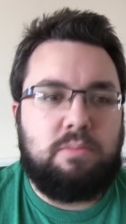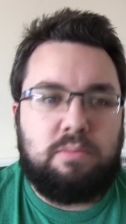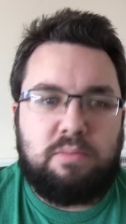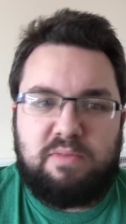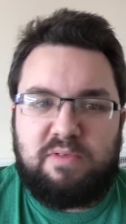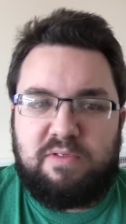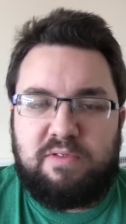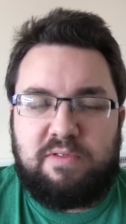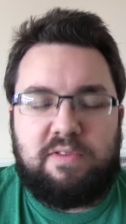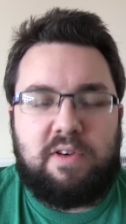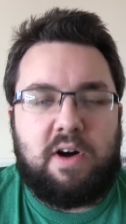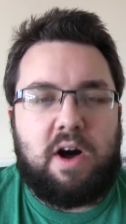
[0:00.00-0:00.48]

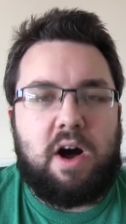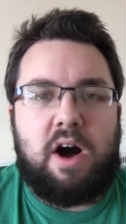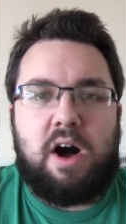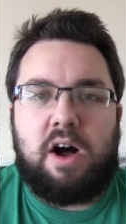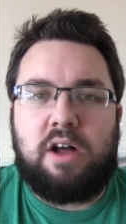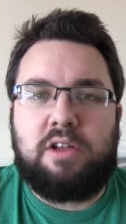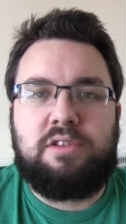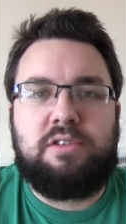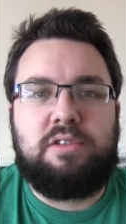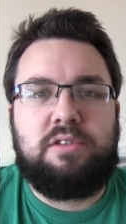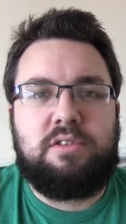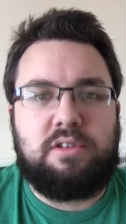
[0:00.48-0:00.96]

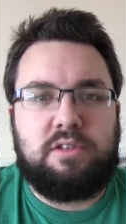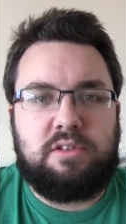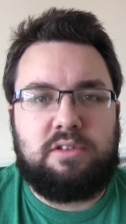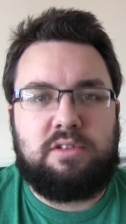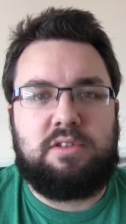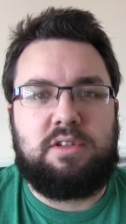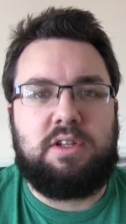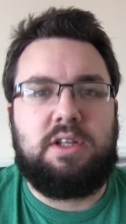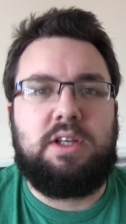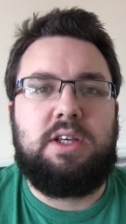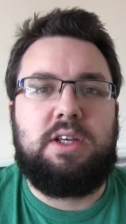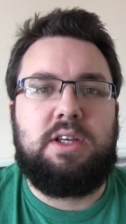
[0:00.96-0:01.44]
vast
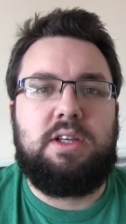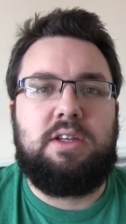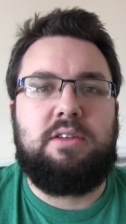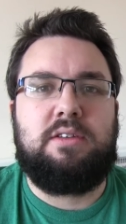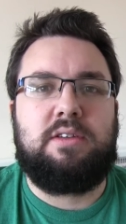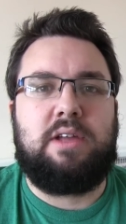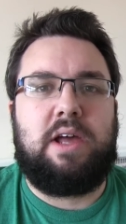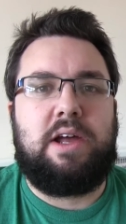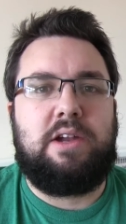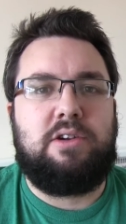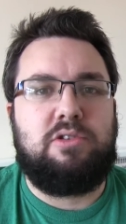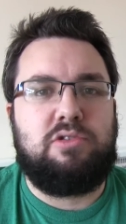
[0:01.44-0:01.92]

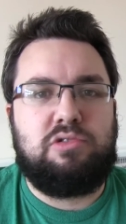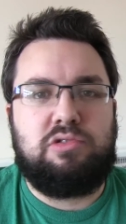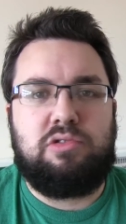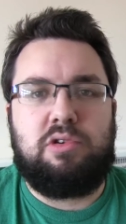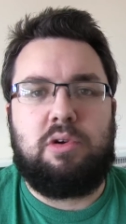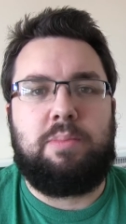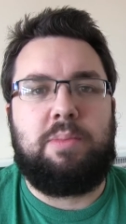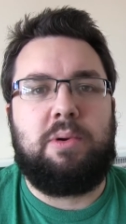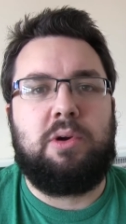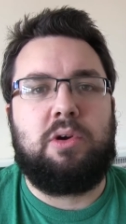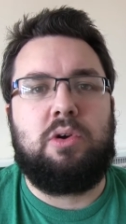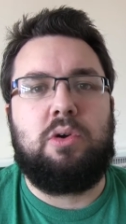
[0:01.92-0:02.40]
seas and
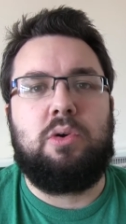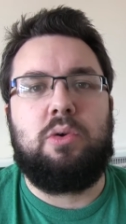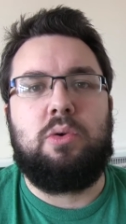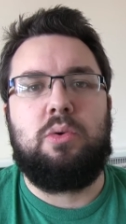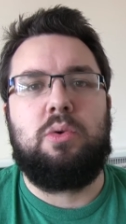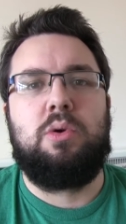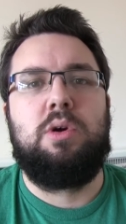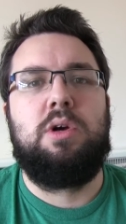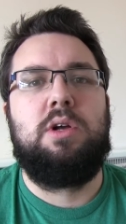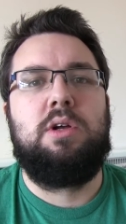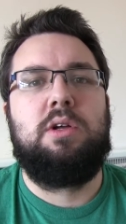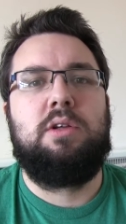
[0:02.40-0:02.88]

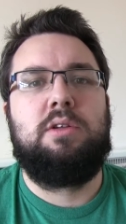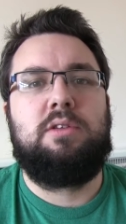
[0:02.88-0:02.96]
tropical